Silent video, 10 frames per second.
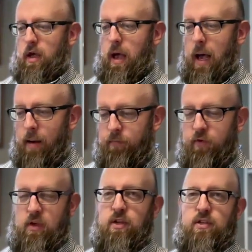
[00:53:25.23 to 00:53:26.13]

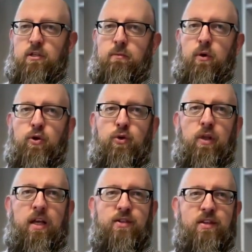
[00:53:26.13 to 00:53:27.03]
obvious spiritual
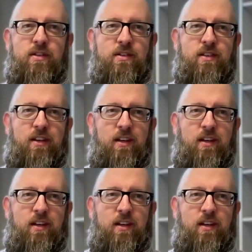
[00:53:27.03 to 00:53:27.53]
lessons.